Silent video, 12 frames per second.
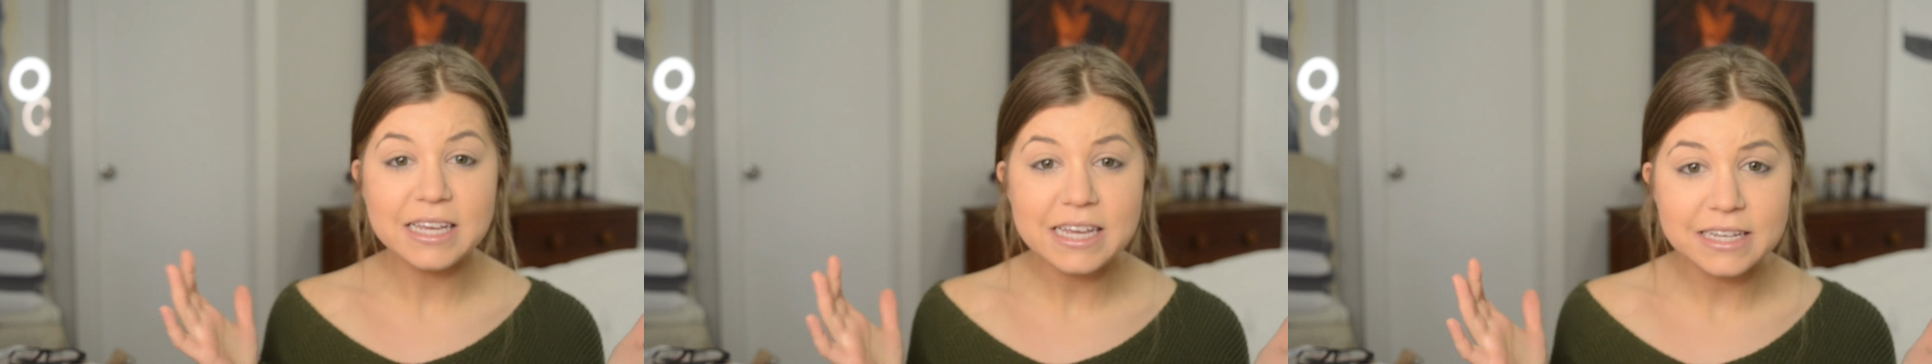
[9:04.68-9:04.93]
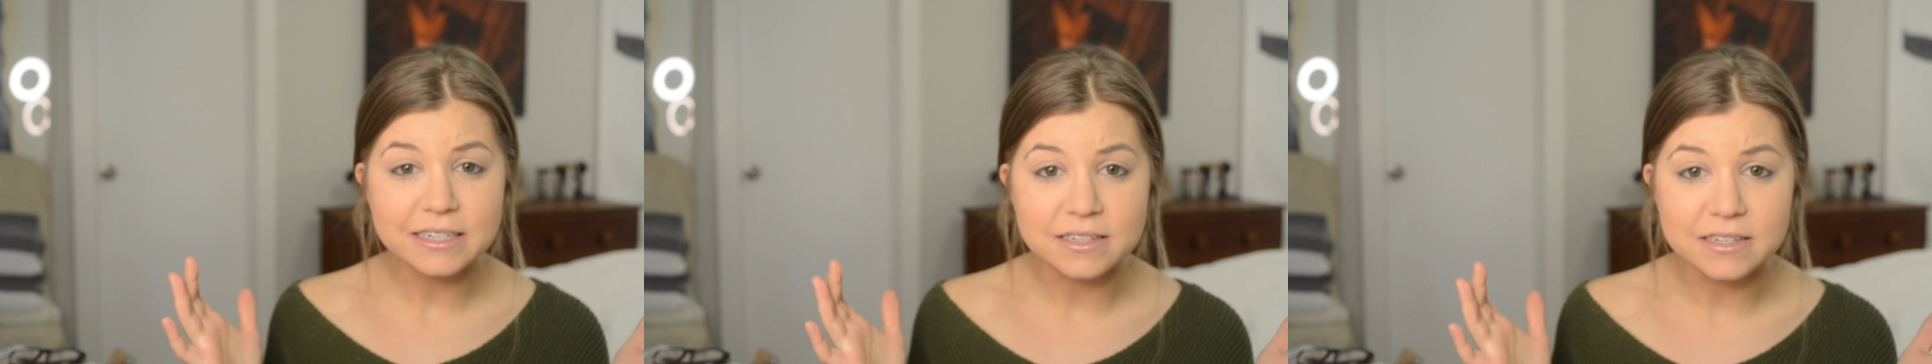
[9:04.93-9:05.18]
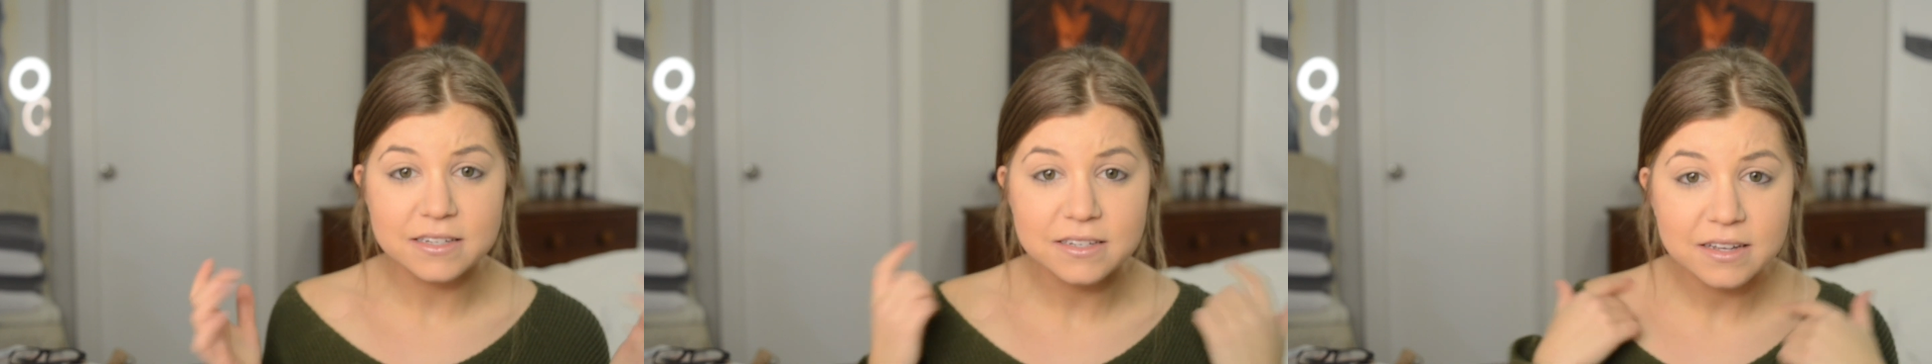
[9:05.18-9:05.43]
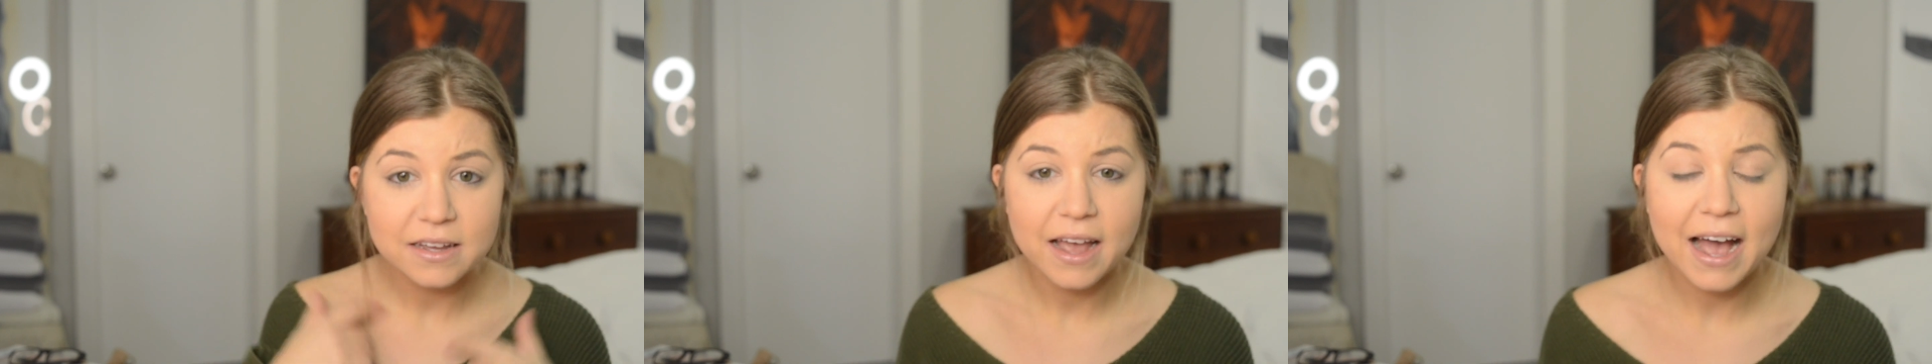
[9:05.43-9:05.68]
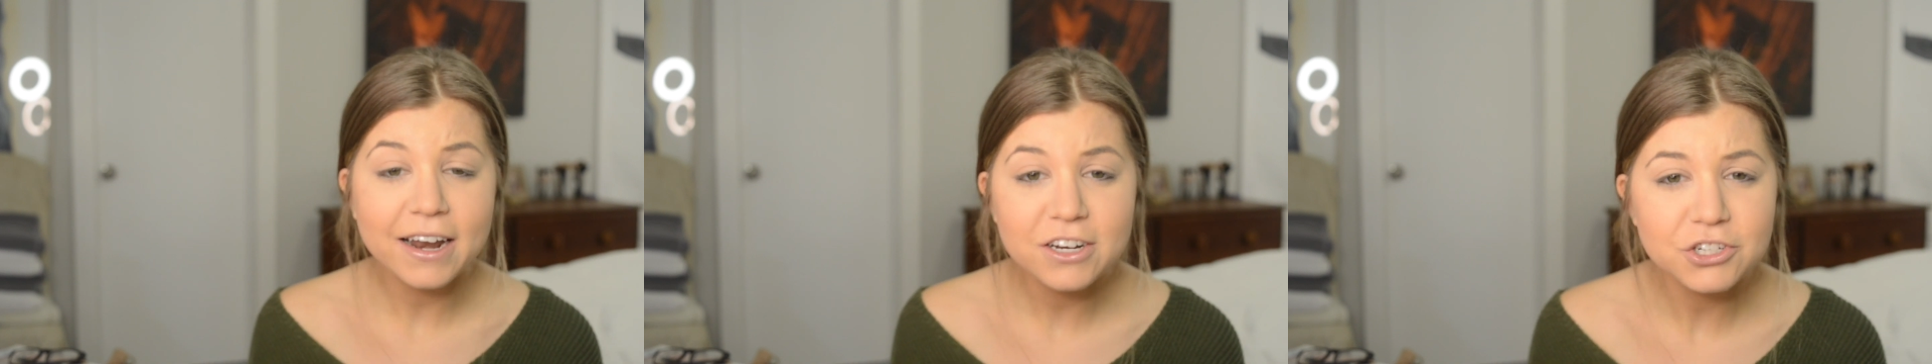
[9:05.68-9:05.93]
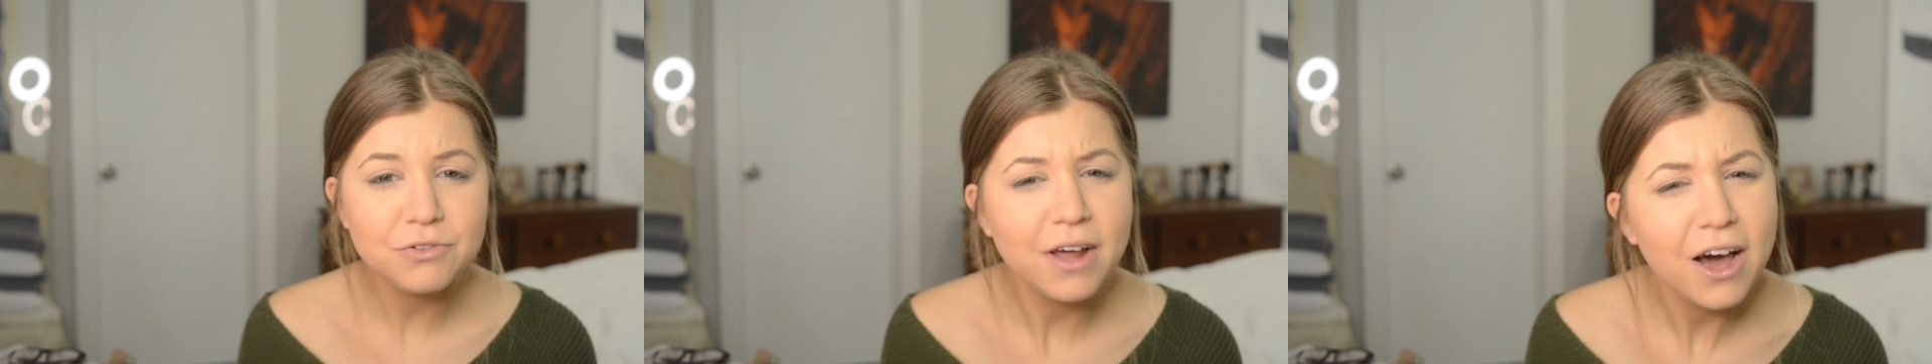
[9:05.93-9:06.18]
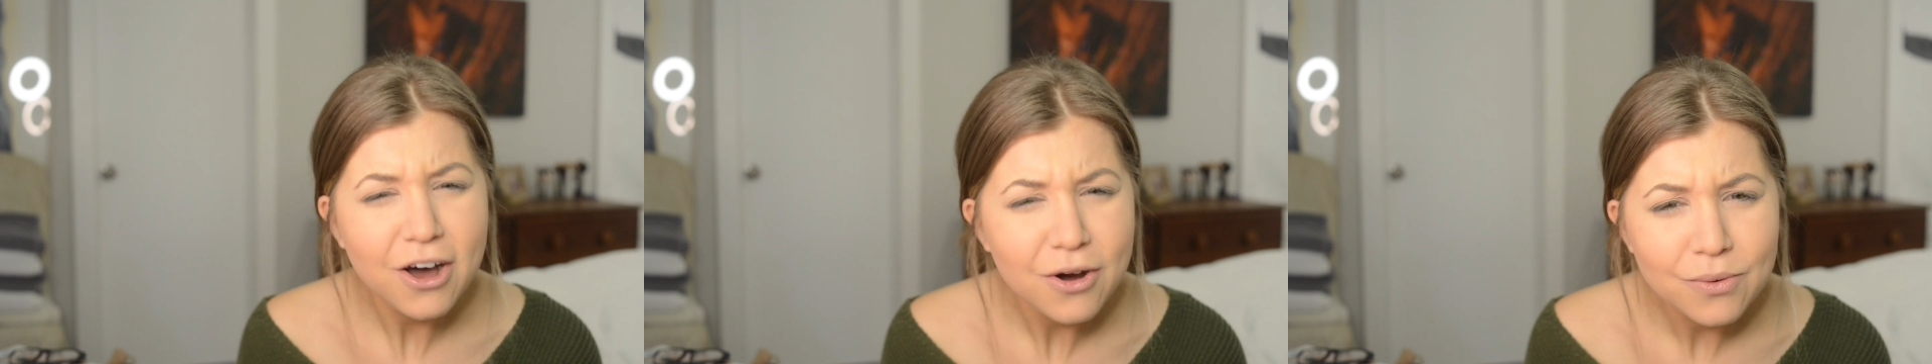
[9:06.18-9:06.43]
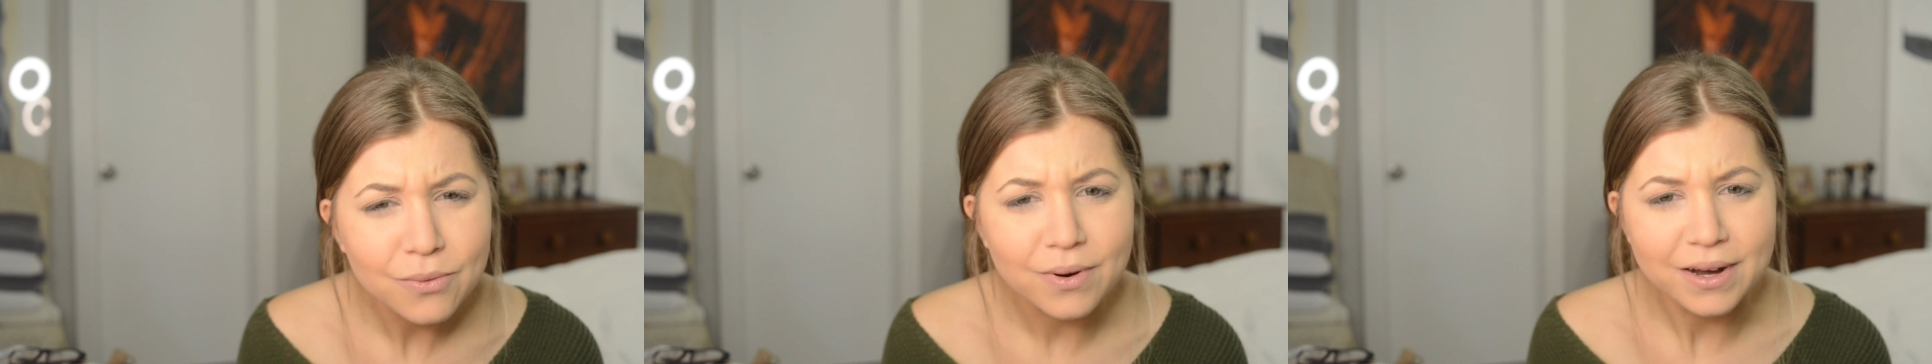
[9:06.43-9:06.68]
needs. How did you
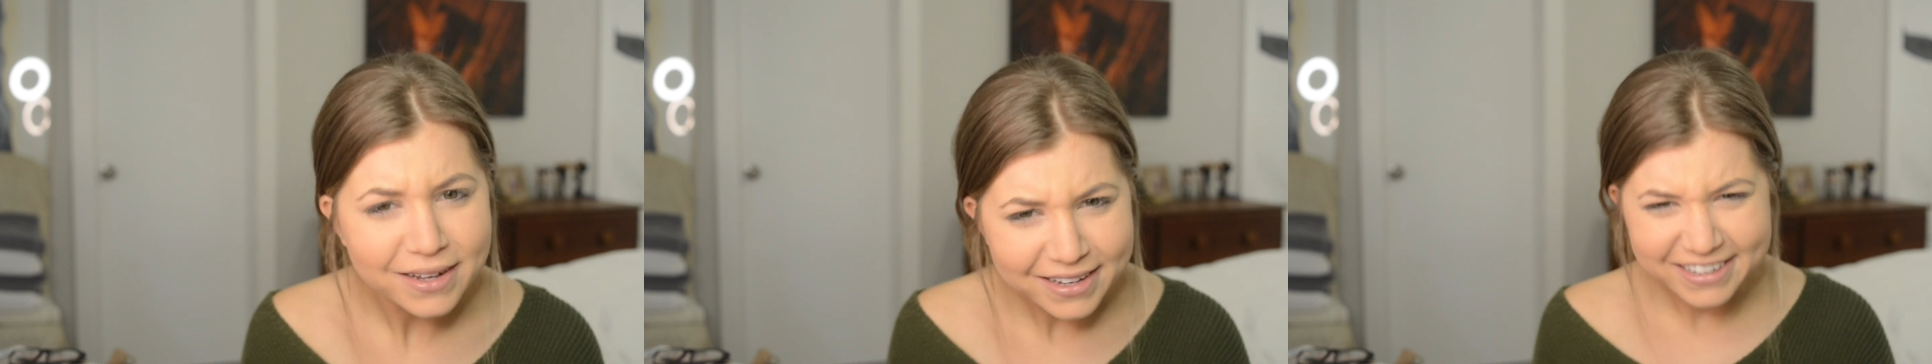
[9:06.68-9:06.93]
know?